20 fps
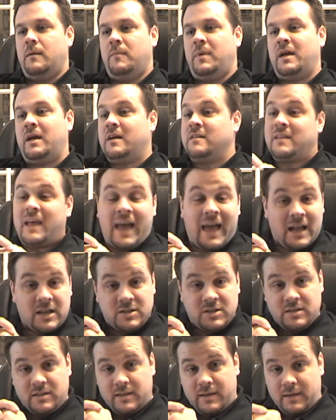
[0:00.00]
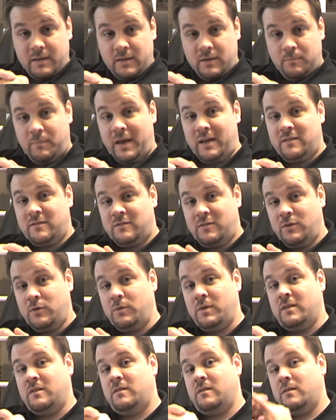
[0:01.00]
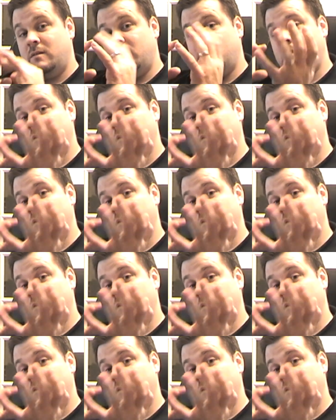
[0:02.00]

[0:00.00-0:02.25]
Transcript: Because actually, base 2 is